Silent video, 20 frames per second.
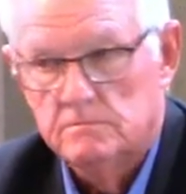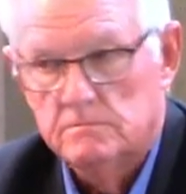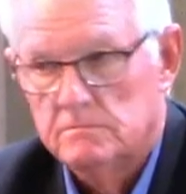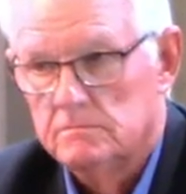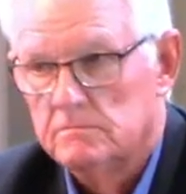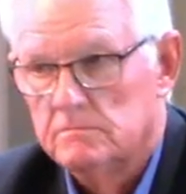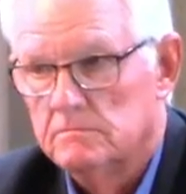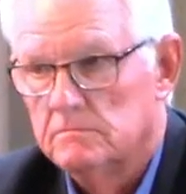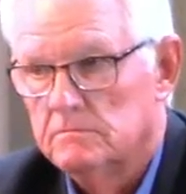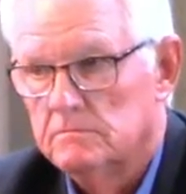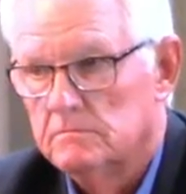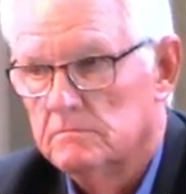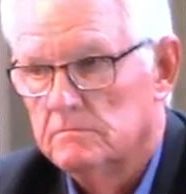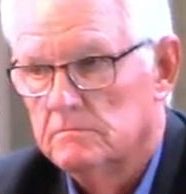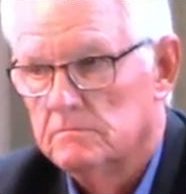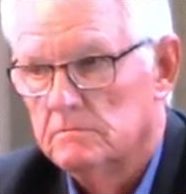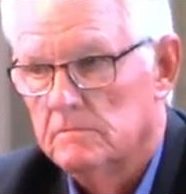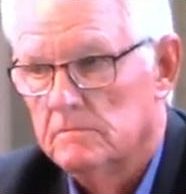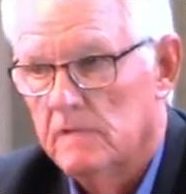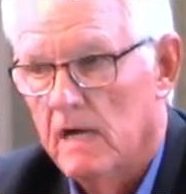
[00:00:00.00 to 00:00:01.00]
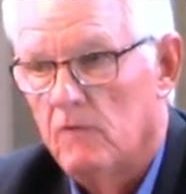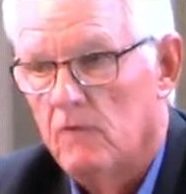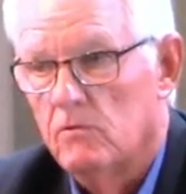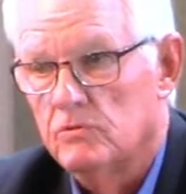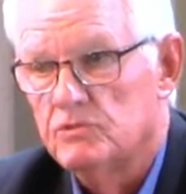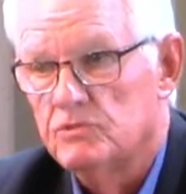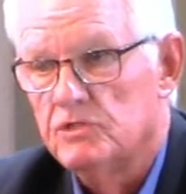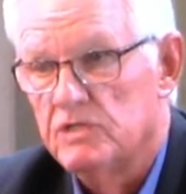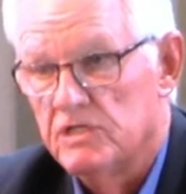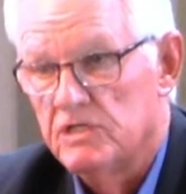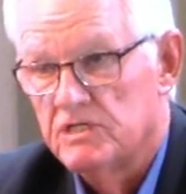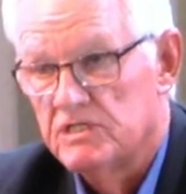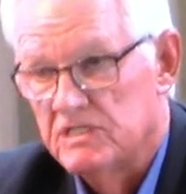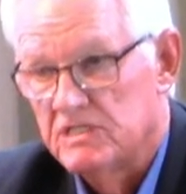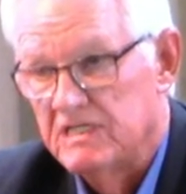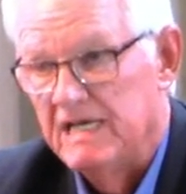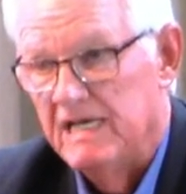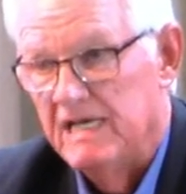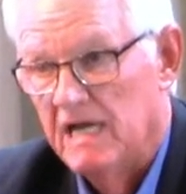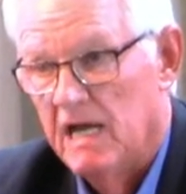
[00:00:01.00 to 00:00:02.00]
Amen. I want you to
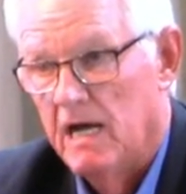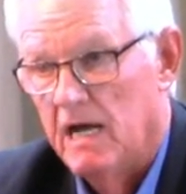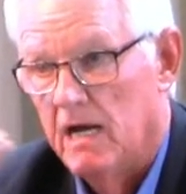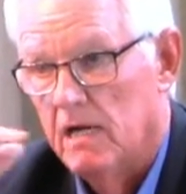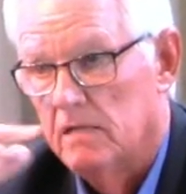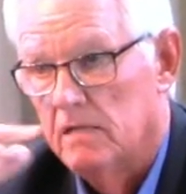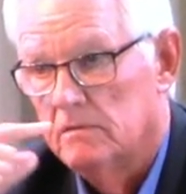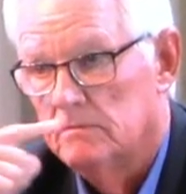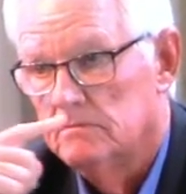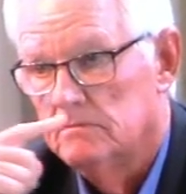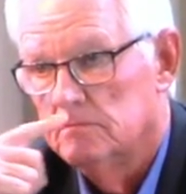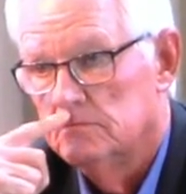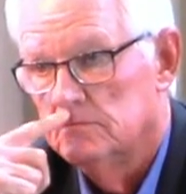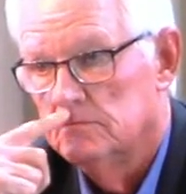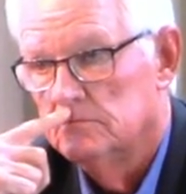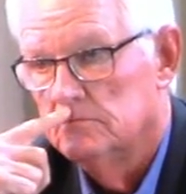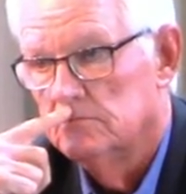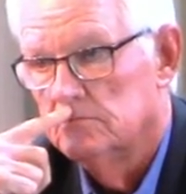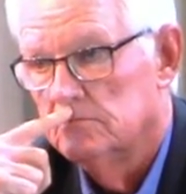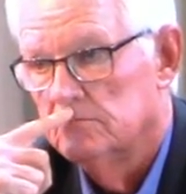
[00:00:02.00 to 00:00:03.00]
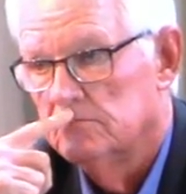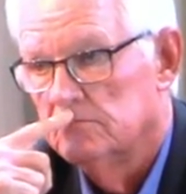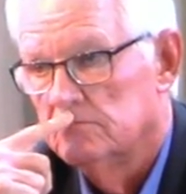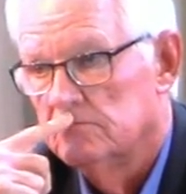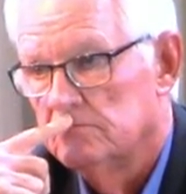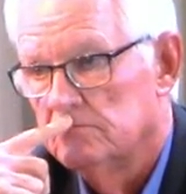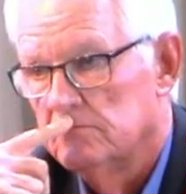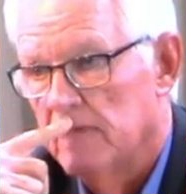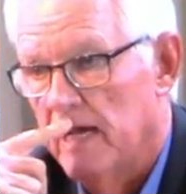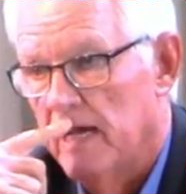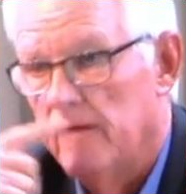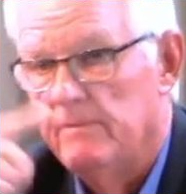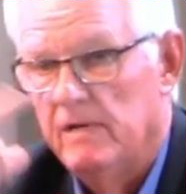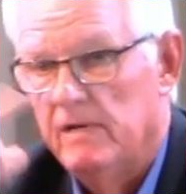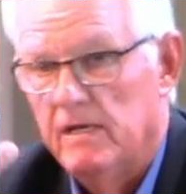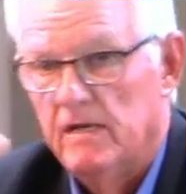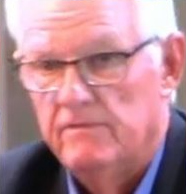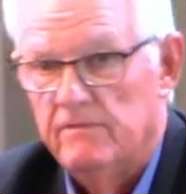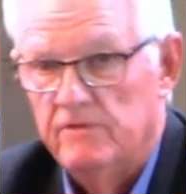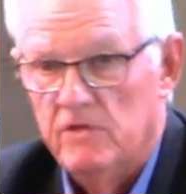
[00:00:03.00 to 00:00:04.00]
Selah. Amen. How
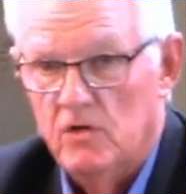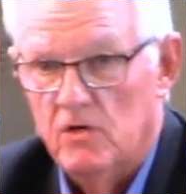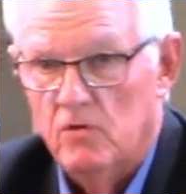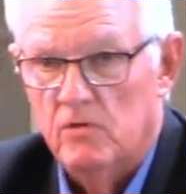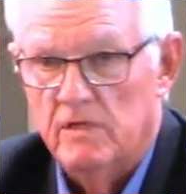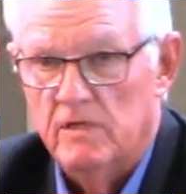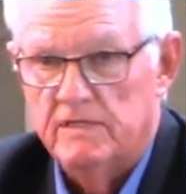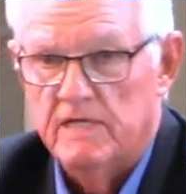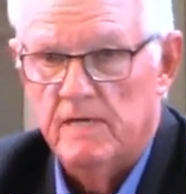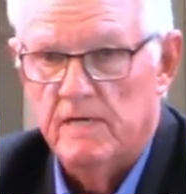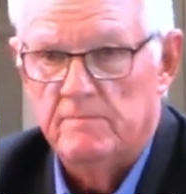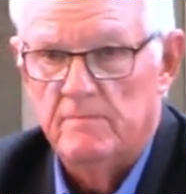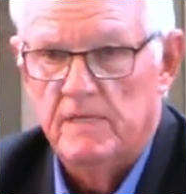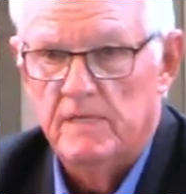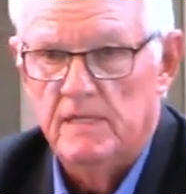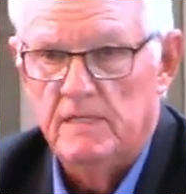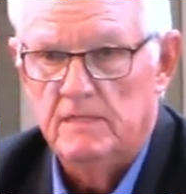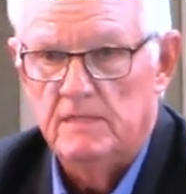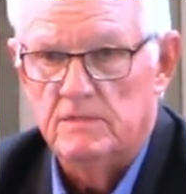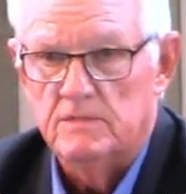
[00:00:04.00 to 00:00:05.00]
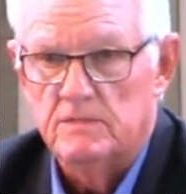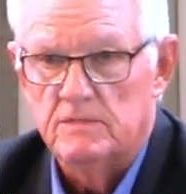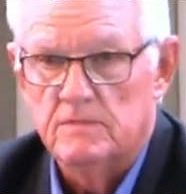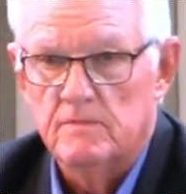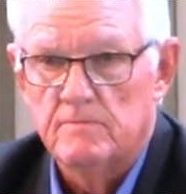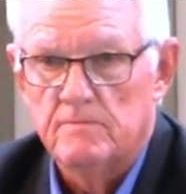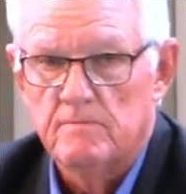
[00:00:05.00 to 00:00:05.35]
many of you know what that means?